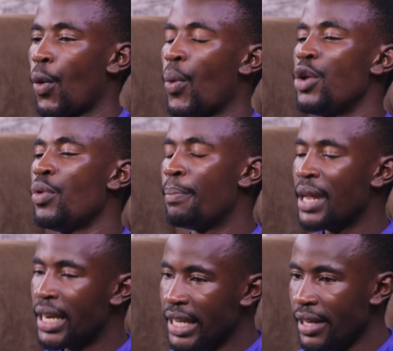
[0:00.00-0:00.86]
when we
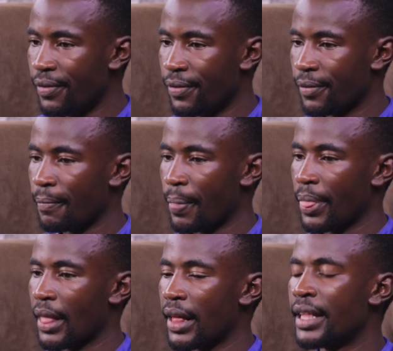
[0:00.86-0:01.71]
believe
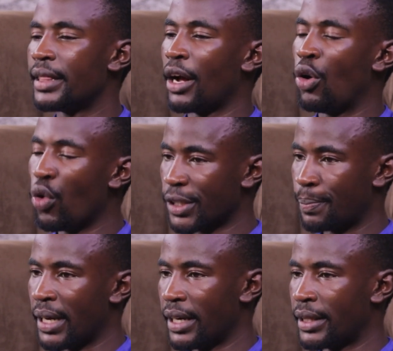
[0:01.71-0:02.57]
in the
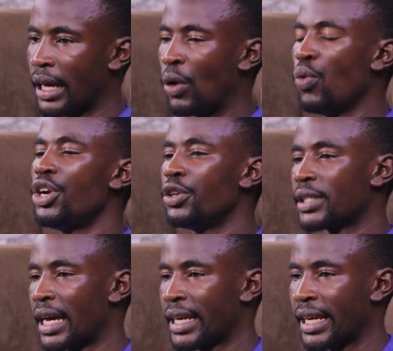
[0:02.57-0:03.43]
gospel, the good
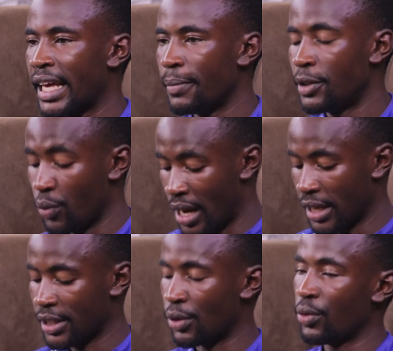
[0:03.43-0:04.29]
news that came to
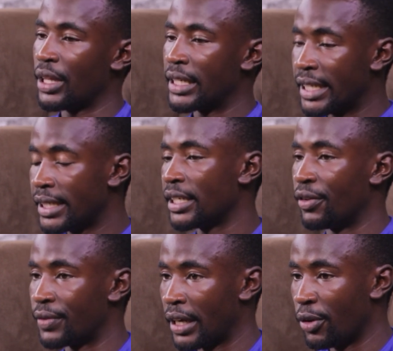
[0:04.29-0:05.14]
us through the
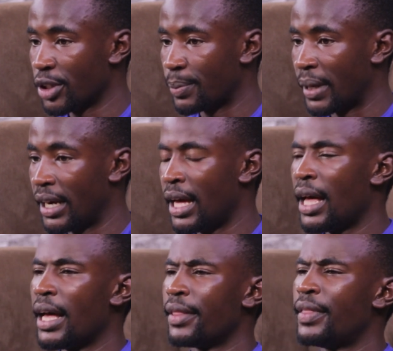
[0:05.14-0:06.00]
teaching of the gospel,
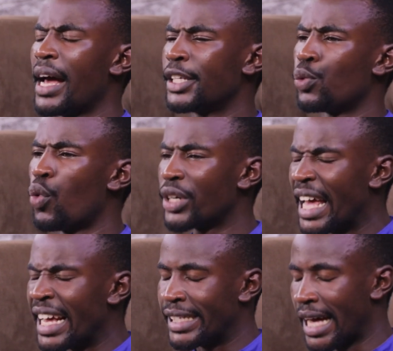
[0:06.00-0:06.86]
that is
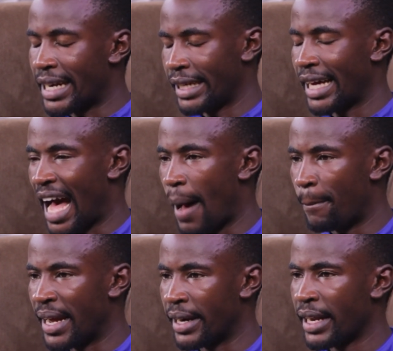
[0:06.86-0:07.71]
what exactly
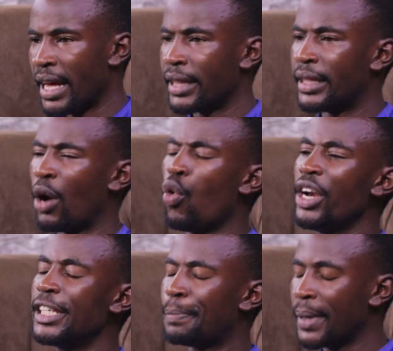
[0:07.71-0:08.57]
happened. The
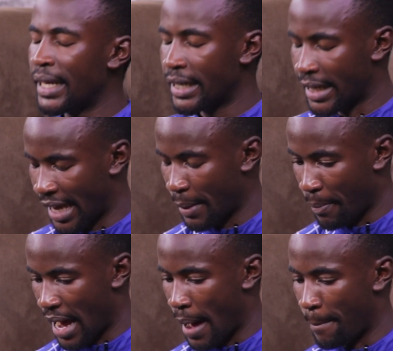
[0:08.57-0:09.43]
Holy Spirit
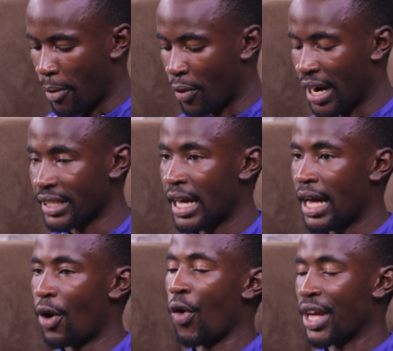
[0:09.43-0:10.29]
came upon us,
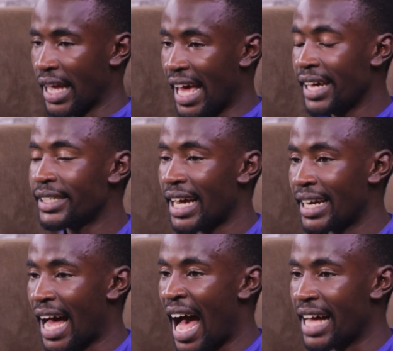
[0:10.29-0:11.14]
or He
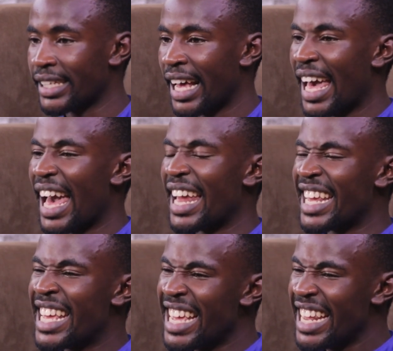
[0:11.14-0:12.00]
entered us,
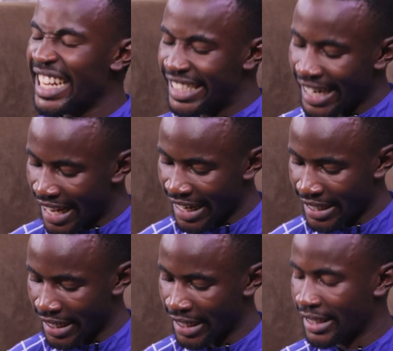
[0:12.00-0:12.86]
and He
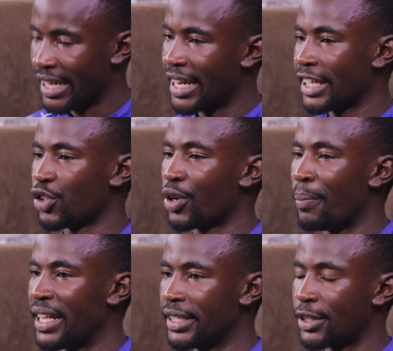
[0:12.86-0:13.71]
regenerated.
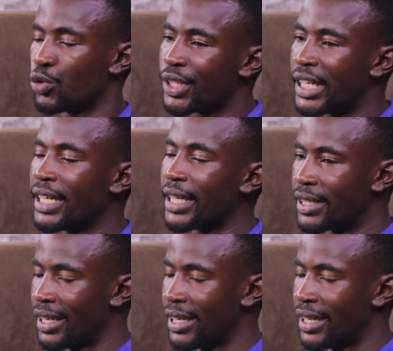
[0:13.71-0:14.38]
Regeneration means to change a